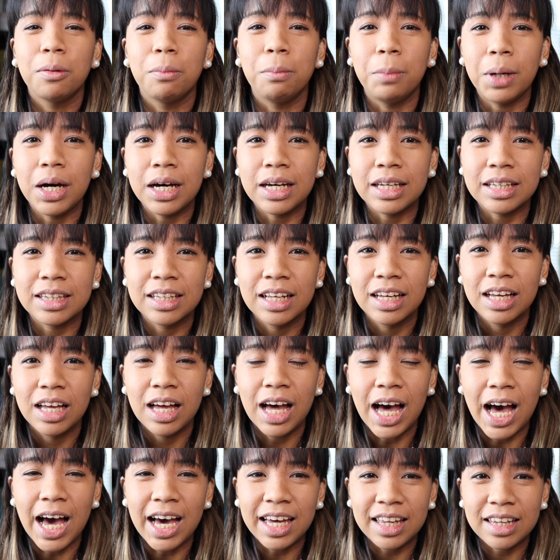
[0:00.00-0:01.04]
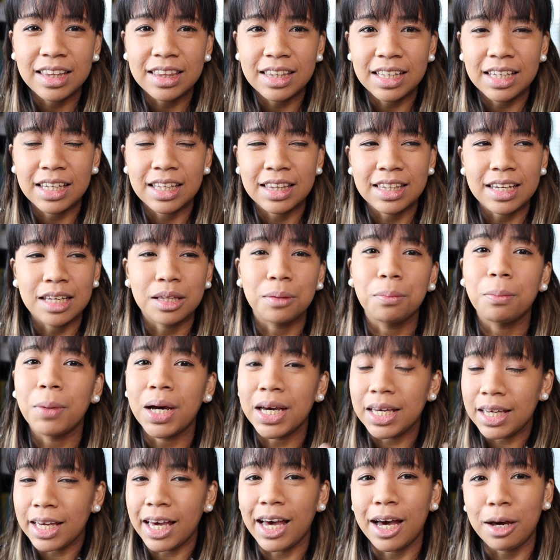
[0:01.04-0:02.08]
But I think that
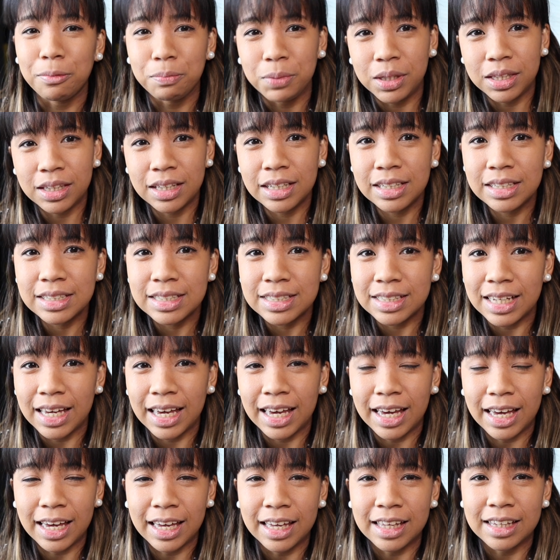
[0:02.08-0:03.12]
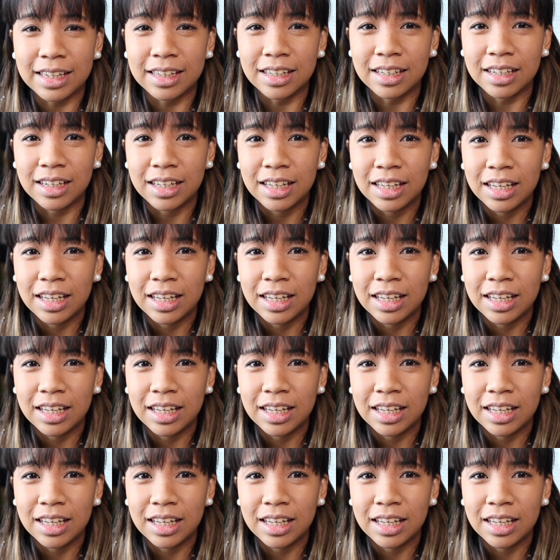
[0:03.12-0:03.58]
my happiness and